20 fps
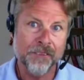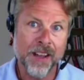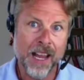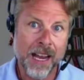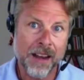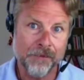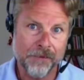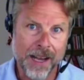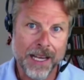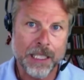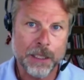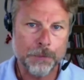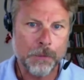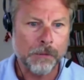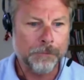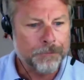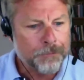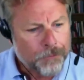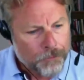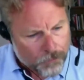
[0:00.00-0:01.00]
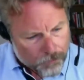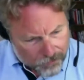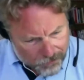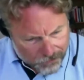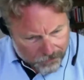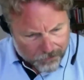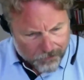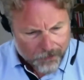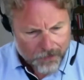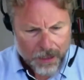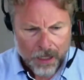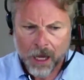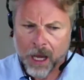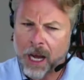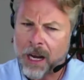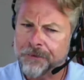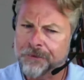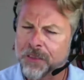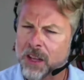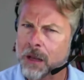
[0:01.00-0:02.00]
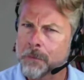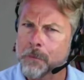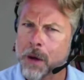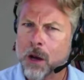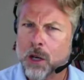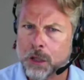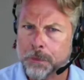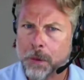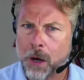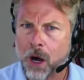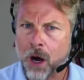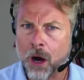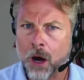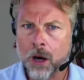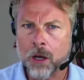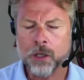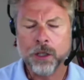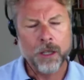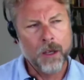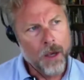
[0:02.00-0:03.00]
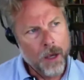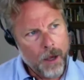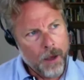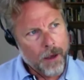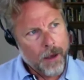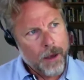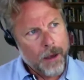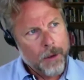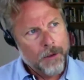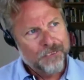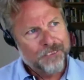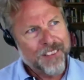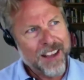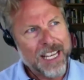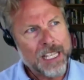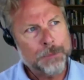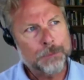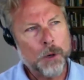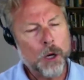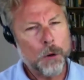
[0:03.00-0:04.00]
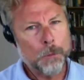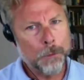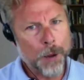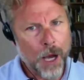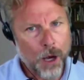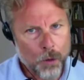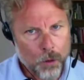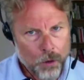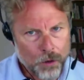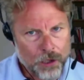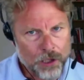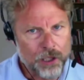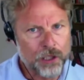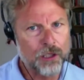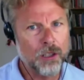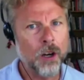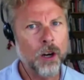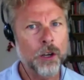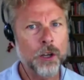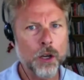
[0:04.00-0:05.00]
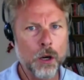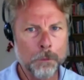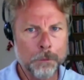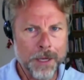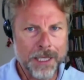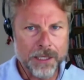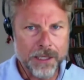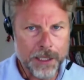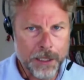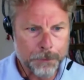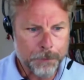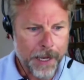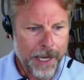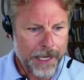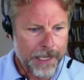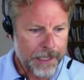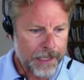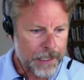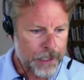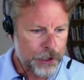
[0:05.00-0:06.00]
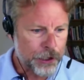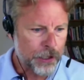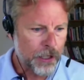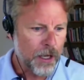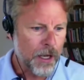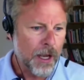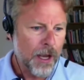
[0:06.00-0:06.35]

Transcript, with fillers: investment. And for the most part, Facebook posts on your business page